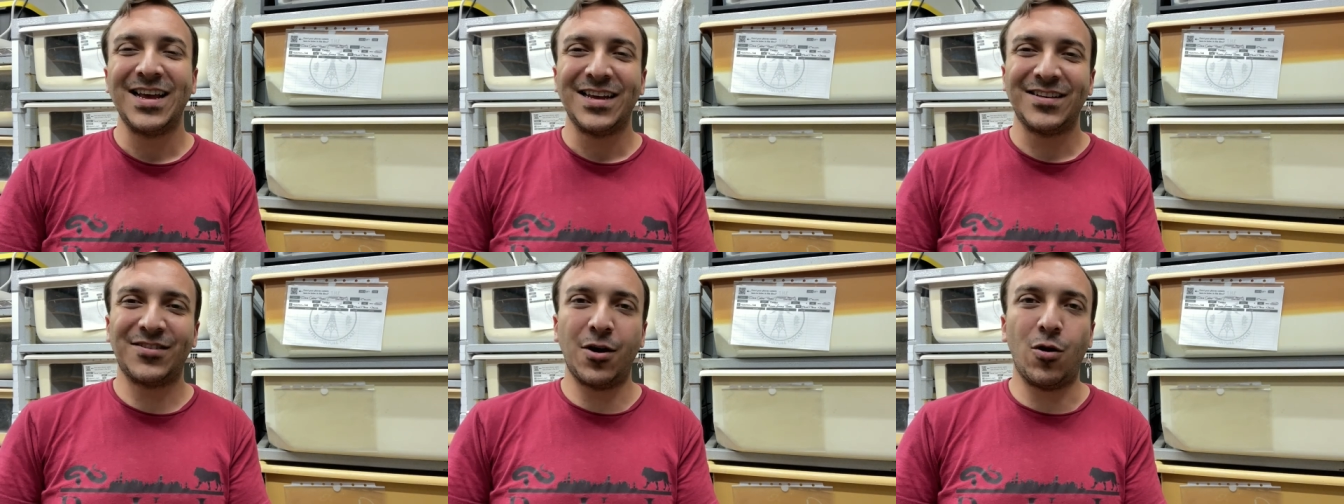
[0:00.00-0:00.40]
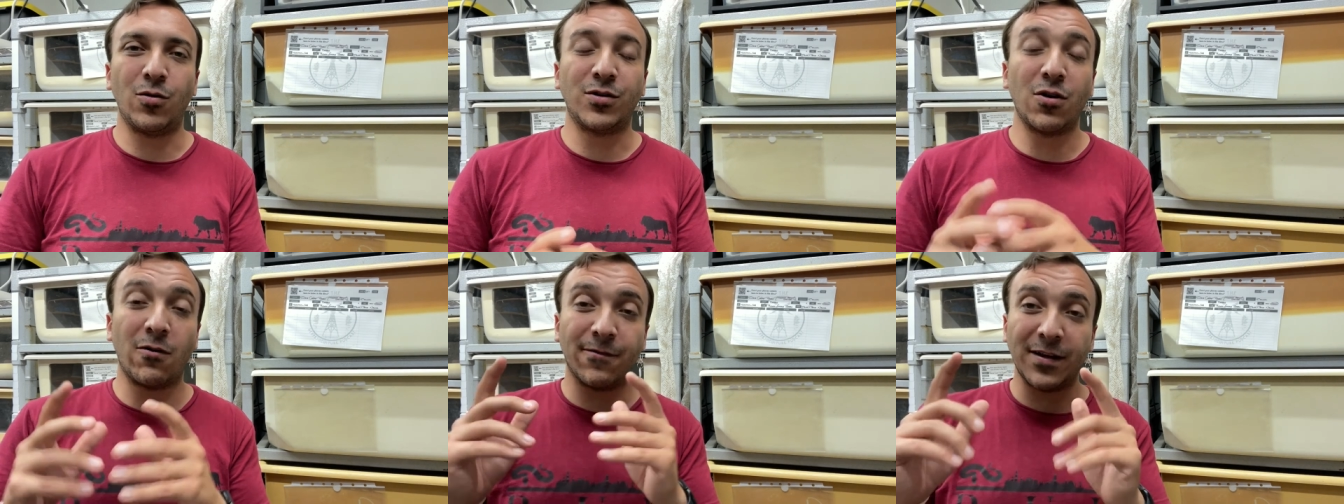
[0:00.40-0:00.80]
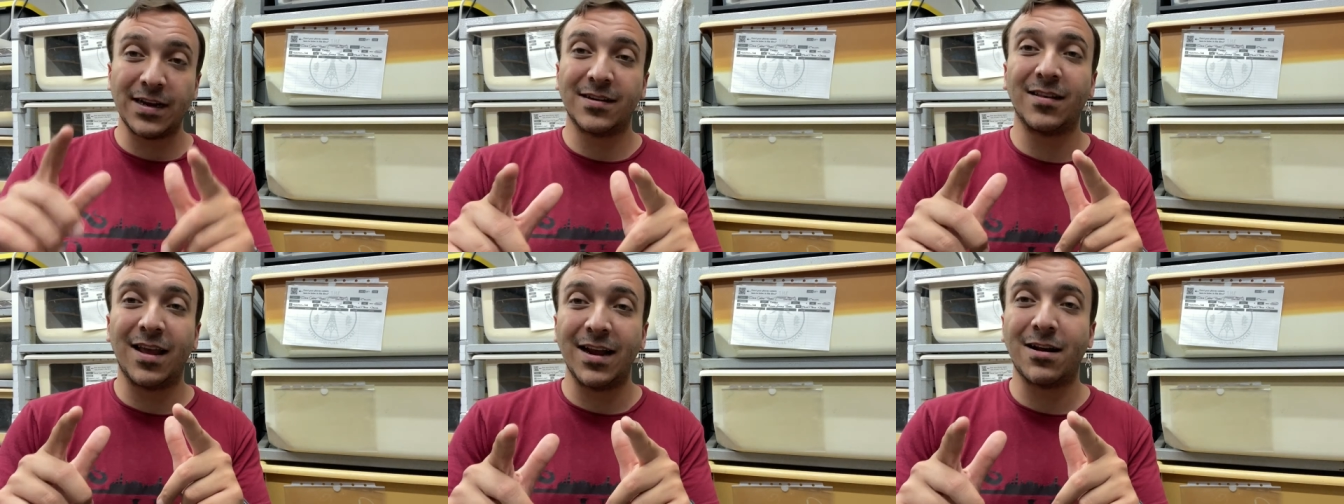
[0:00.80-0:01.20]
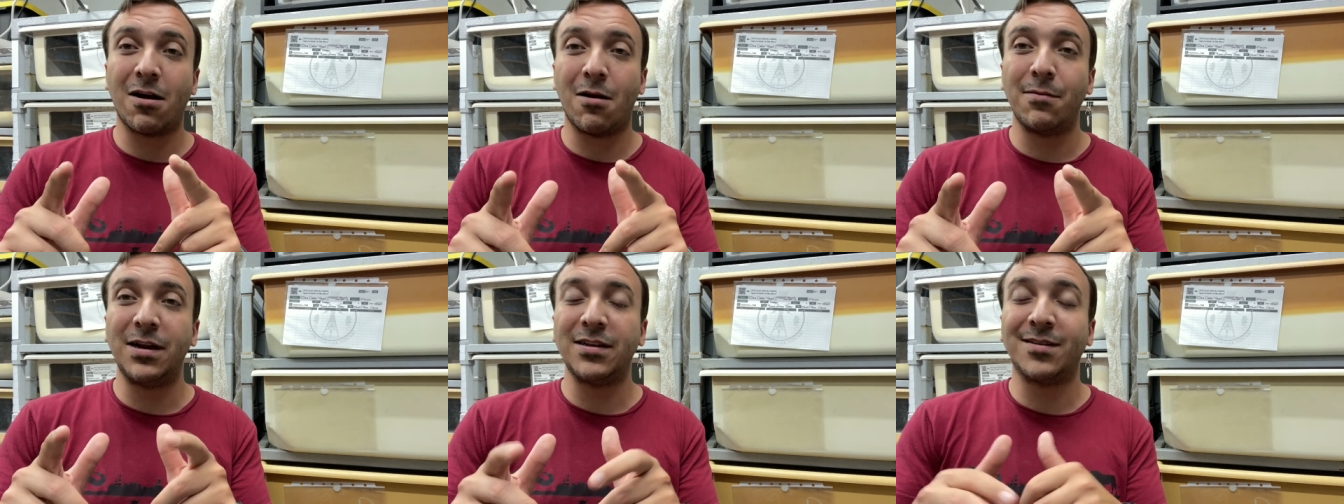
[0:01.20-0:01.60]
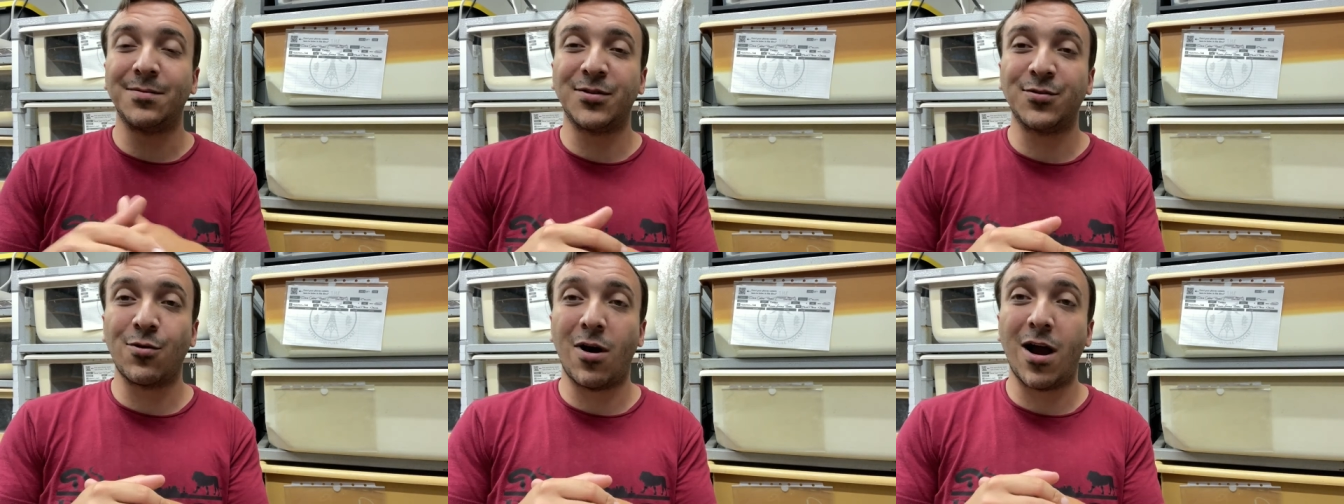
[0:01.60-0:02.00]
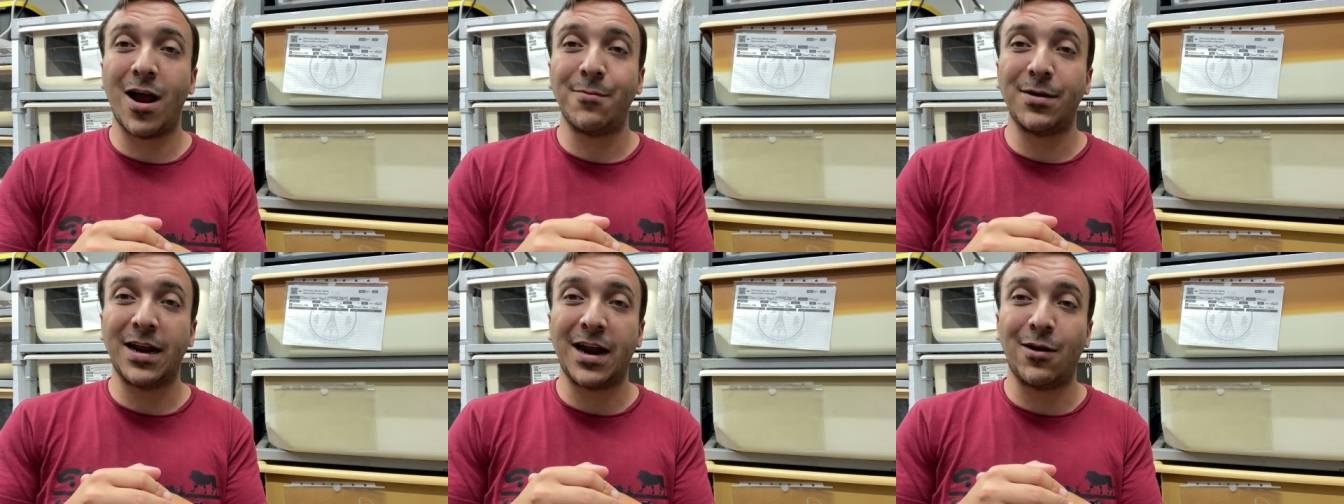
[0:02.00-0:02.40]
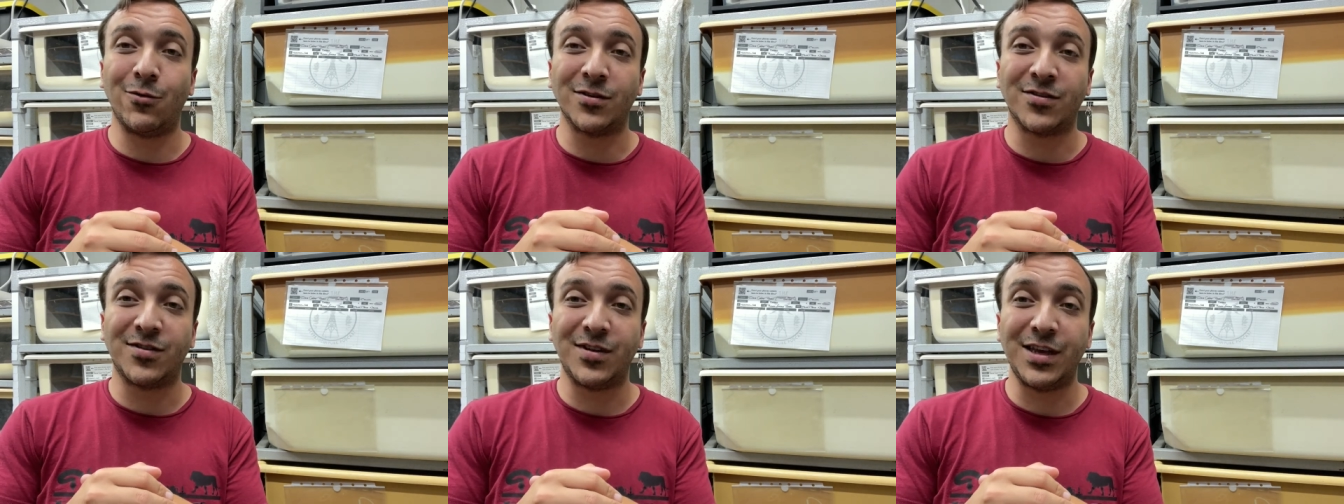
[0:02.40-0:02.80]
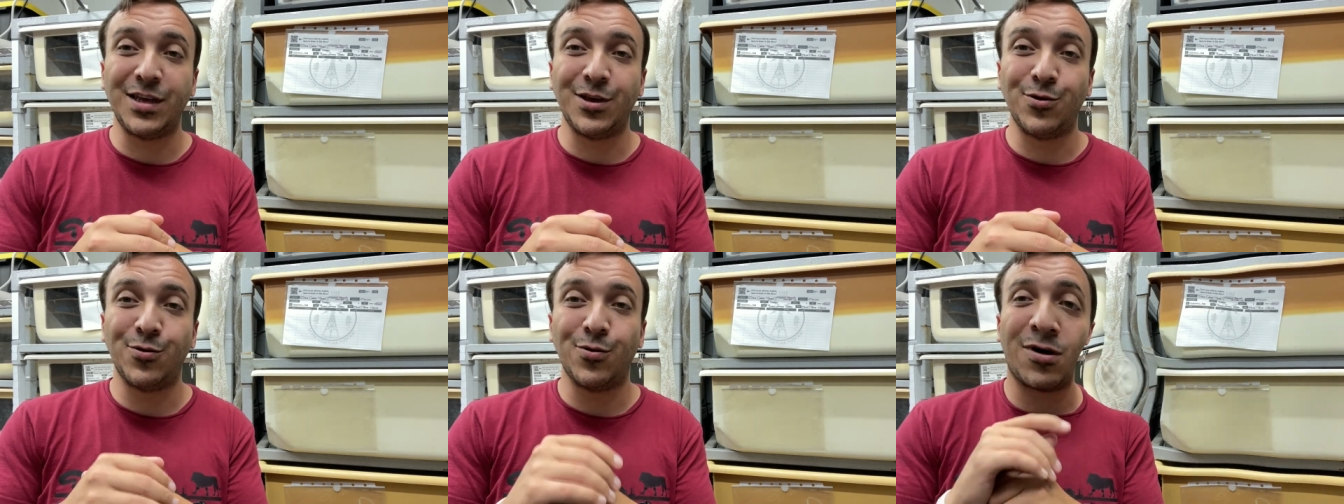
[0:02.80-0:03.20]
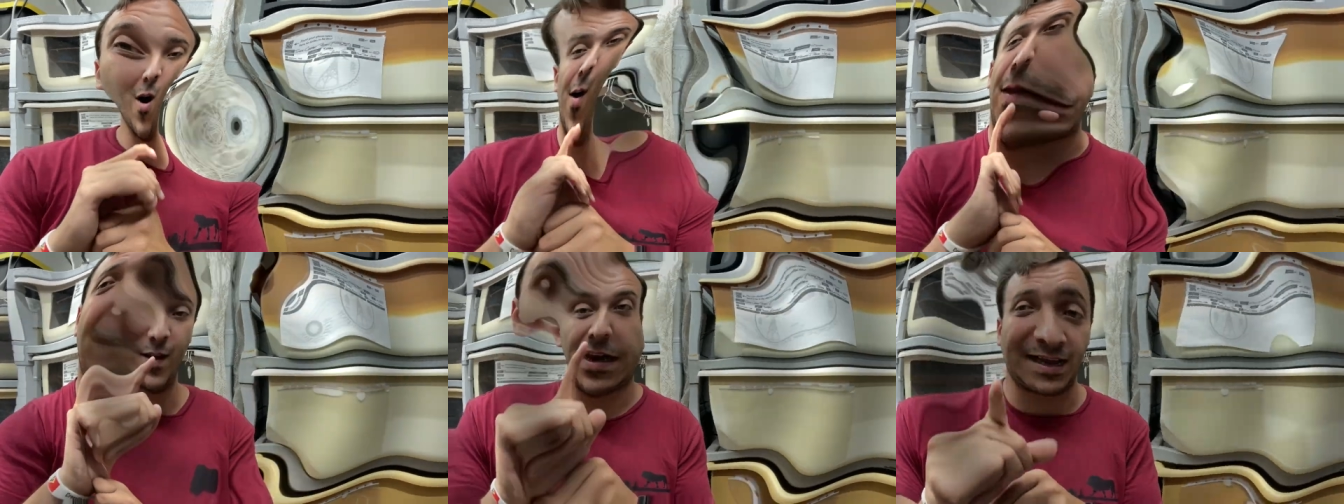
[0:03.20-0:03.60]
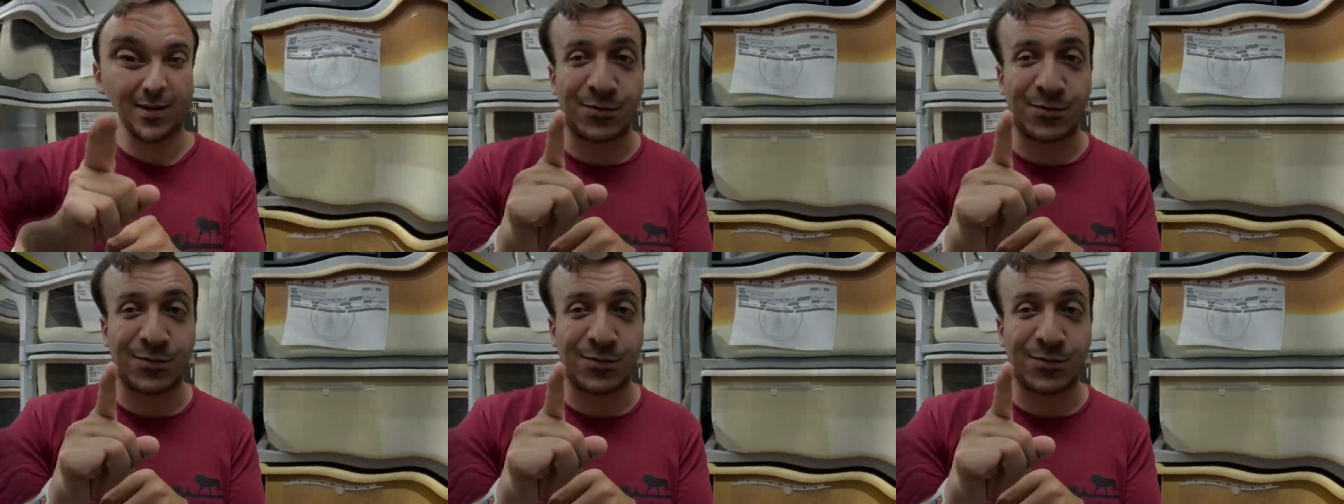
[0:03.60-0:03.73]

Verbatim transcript: So don't forget to like, comment, and subscribe, and I will see you on the next